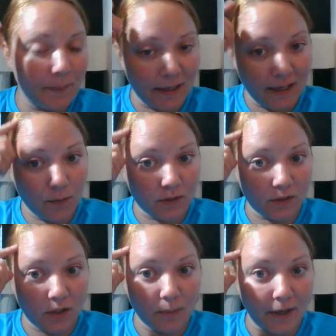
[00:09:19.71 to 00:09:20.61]
My hair was
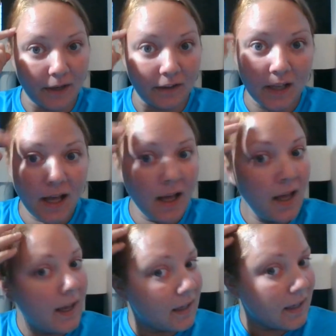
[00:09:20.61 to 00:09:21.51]
dark brown,
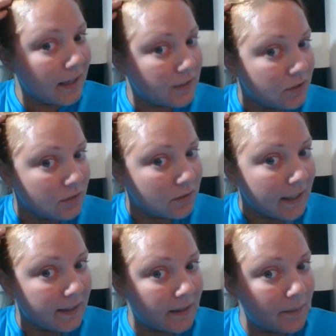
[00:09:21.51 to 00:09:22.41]
and I had to
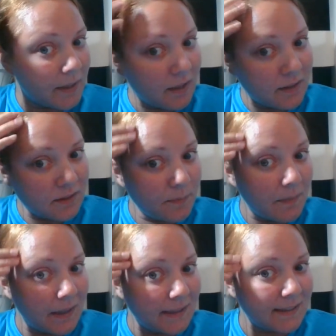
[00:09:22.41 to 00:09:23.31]
lighten it because
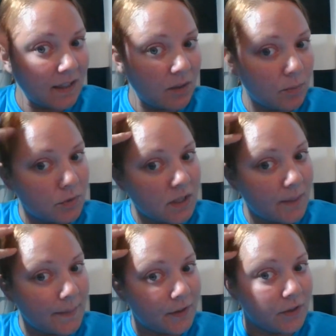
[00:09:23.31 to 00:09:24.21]
my scalp was
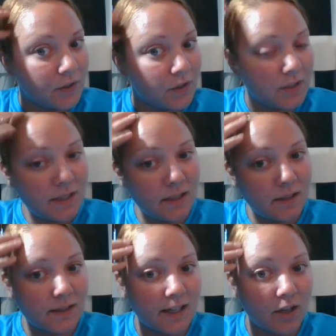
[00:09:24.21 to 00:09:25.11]
coming through. You could see
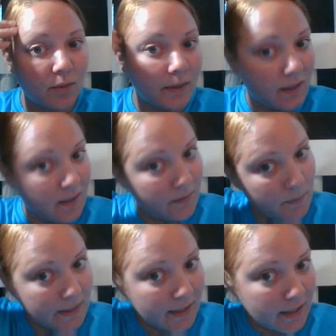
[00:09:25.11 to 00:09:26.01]
the scalp
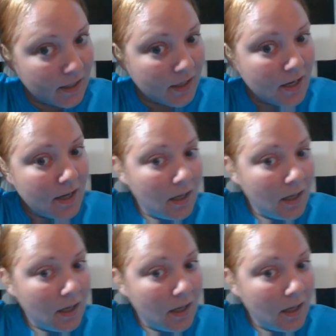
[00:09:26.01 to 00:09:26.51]
even back here.